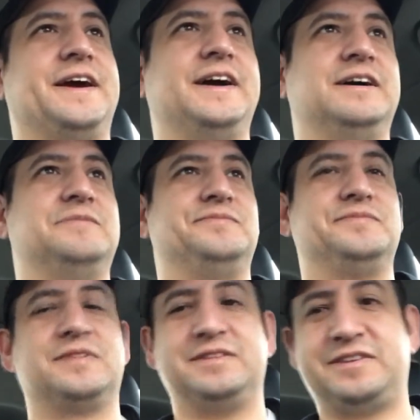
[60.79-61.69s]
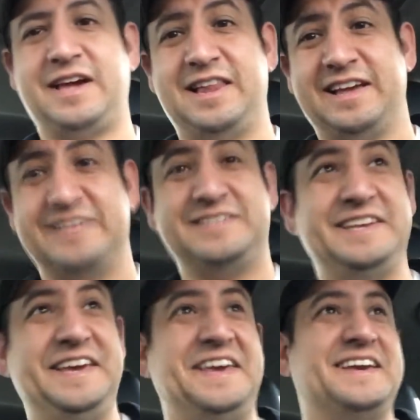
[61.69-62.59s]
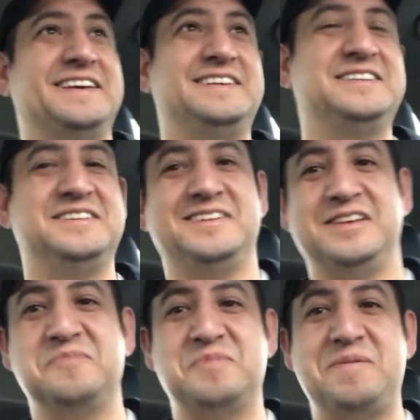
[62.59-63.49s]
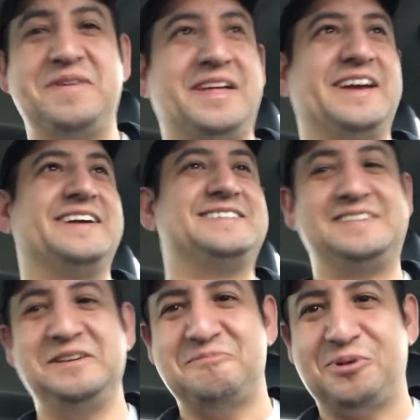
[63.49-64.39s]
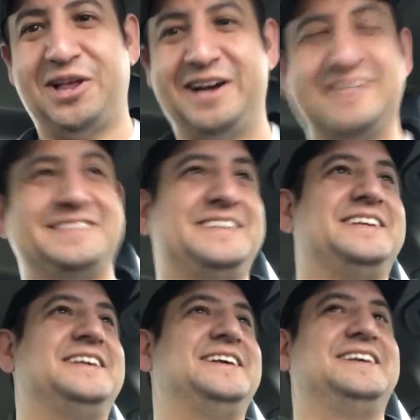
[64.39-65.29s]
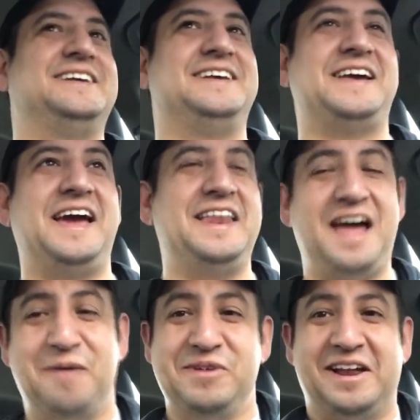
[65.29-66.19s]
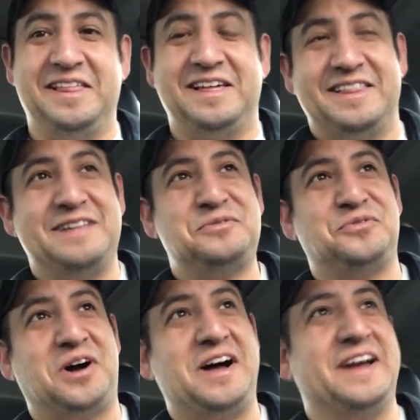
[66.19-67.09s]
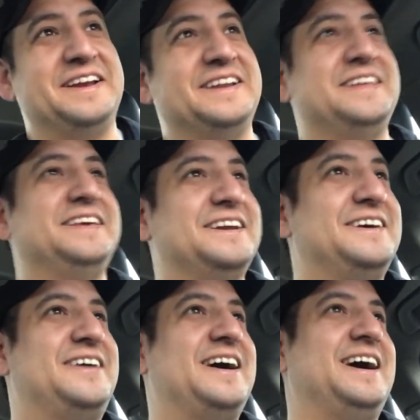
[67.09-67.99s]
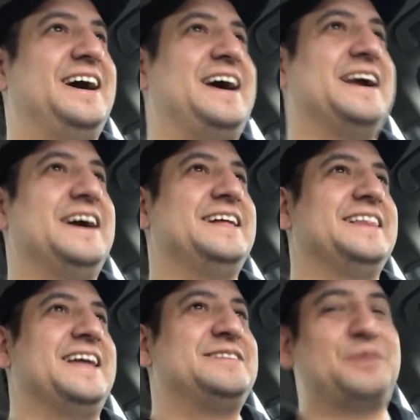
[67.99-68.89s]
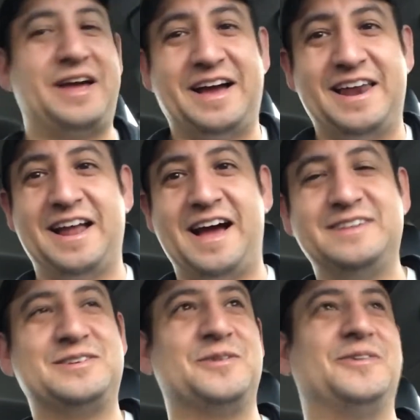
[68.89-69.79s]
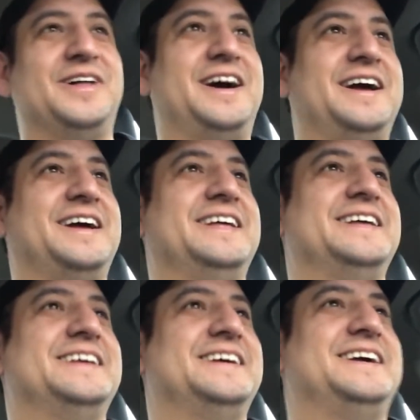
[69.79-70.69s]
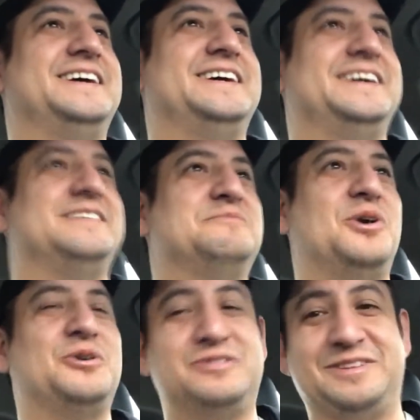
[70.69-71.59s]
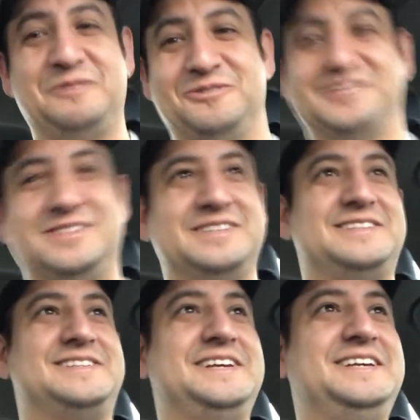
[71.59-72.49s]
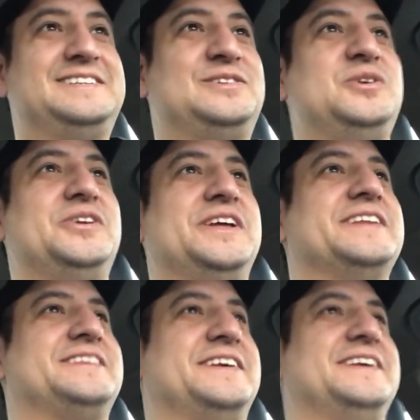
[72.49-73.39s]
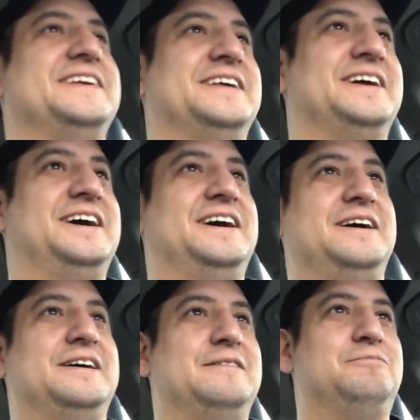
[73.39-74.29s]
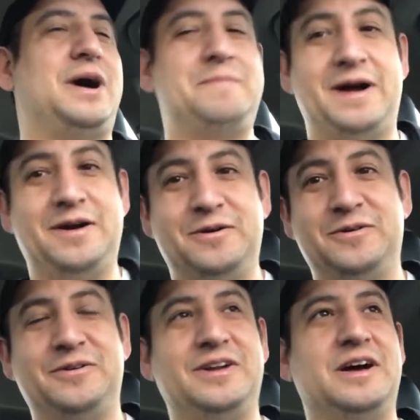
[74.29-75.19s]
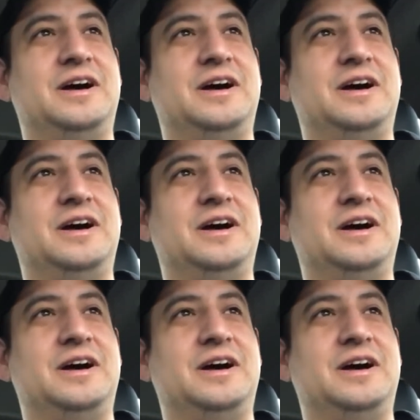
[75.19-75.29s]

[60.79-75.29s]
a C, maybe like a C plus. And I mean, that's fine. You know, that's what I got in high school. I mostly was C student by my own